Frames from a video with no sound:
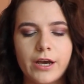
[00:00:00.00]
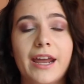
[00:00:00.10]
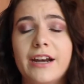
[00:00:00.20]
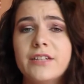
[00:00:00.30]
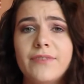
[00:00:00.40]

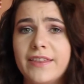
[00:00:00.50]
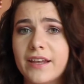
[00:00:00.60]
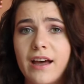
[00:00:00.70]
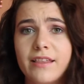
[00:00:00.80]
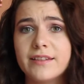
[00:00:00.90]
And I just find the
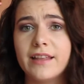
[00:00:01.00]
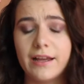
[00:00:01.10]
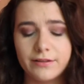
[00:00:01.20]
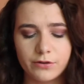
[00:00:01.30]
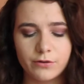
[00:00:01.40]
colours
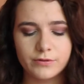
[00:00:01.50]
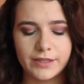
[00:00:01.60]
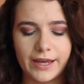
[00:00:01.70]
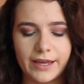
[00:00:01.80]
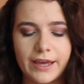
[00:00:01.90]
last all
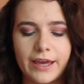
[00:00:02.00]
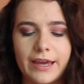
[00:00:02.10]
day.